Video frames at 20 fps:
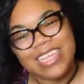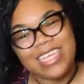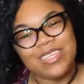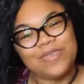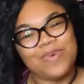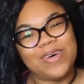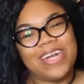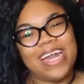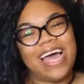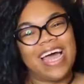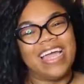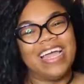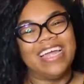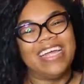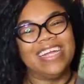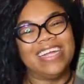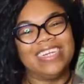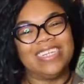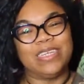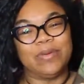This one
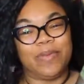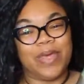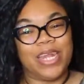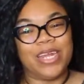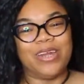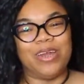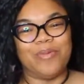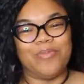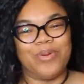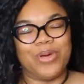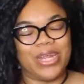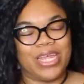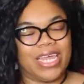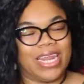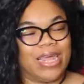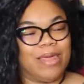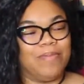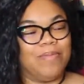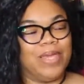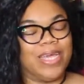I debated on putting
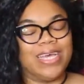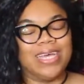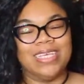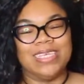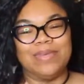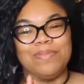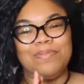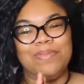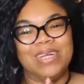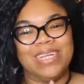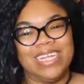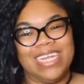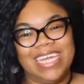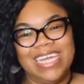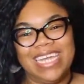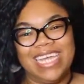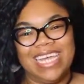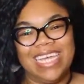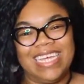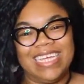it in because
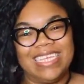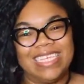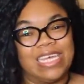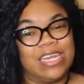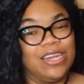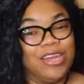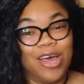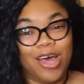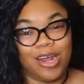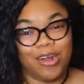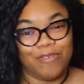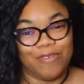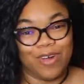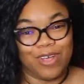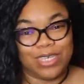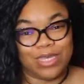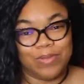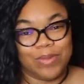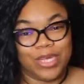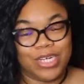Malik is not a
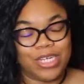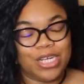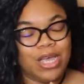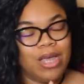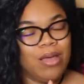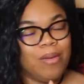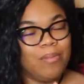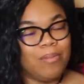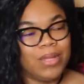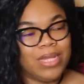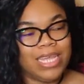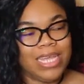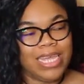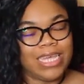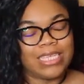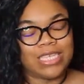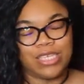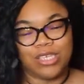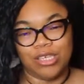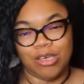Frosty Bitch. Malik
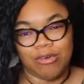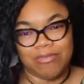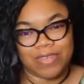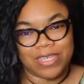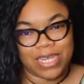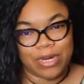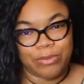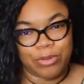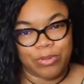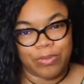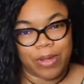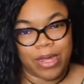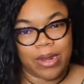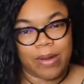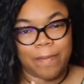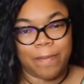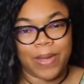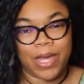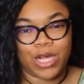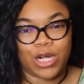is a soft cinnamon
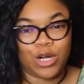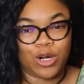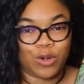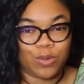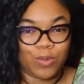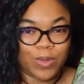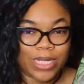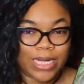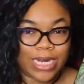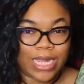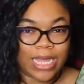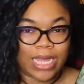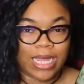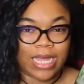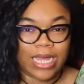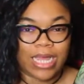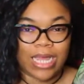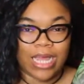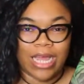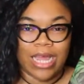bun, but
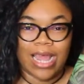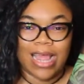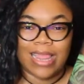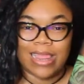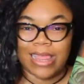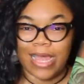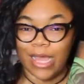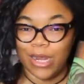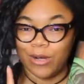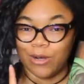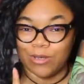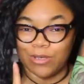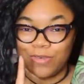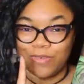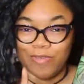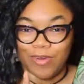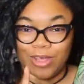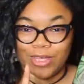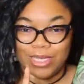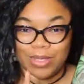Karina, that girl's a
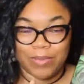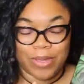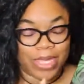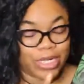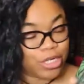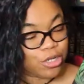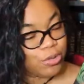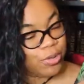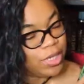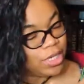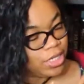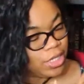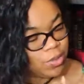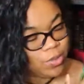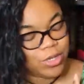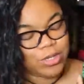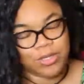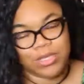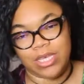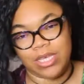Frosty Bitch. Karina's the
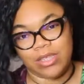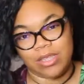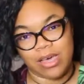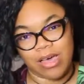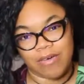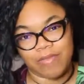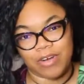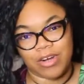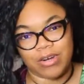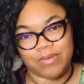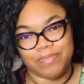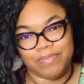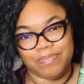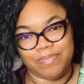one you see on the cover.